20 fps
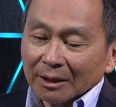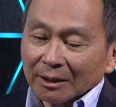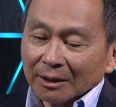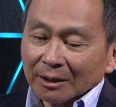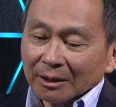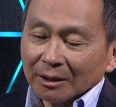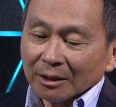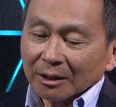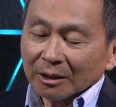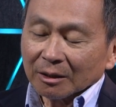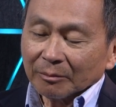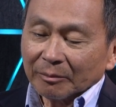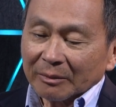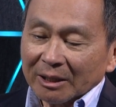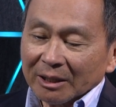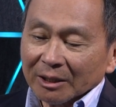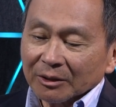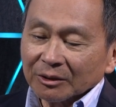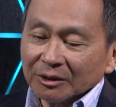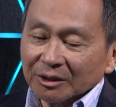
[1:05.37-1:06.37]
Uh, a
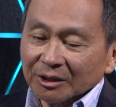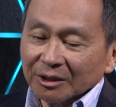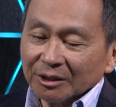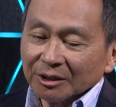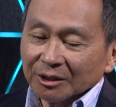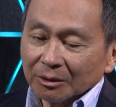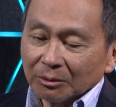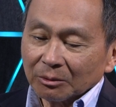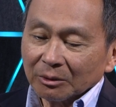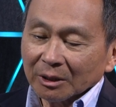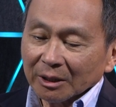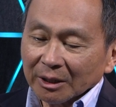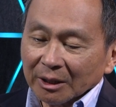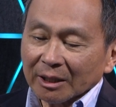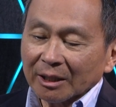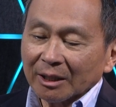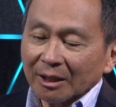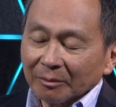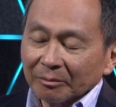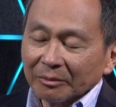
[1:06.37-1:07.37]
democracy is a really
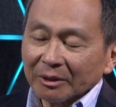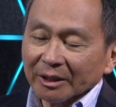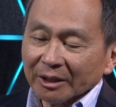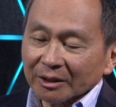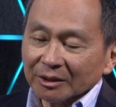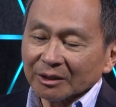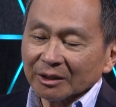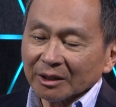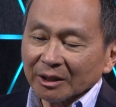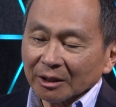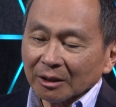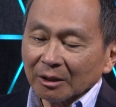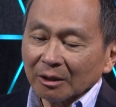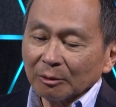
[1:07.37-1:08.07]
complex thing,